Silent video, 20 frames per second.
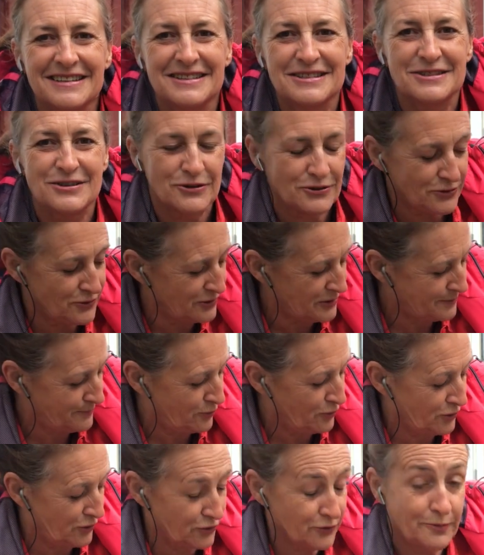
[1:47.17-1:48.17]
so you just
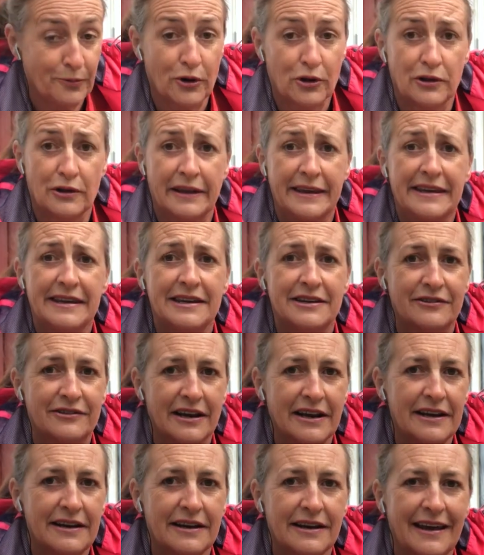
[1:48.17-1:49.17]
put your bottle here,
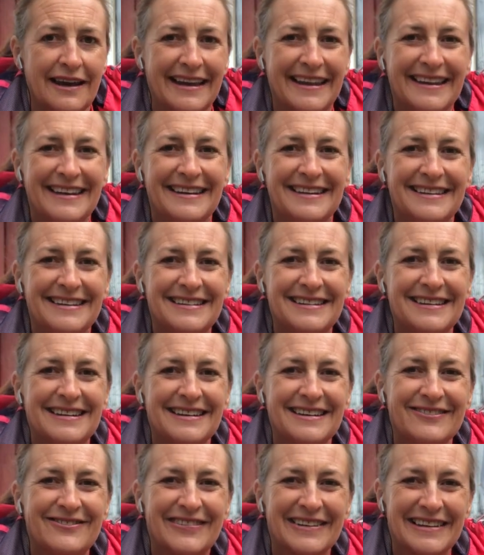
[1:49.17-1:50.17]
right, and
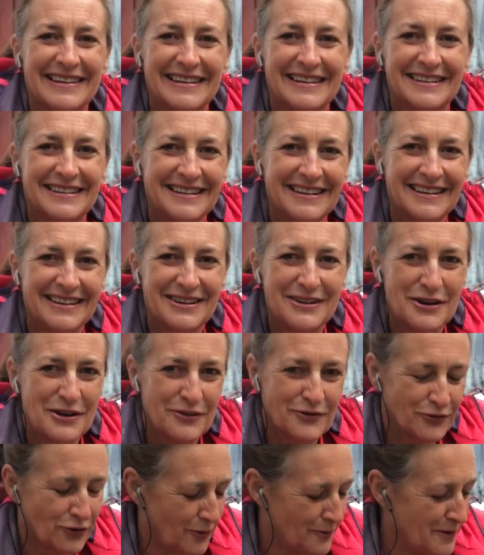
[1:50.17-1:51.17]
fill it
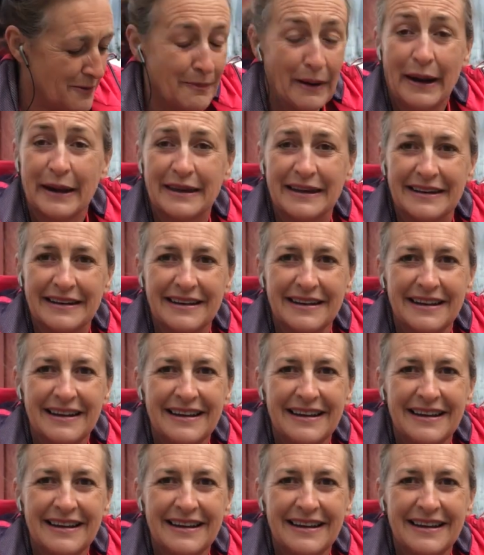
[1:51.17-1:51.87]
from the bucket.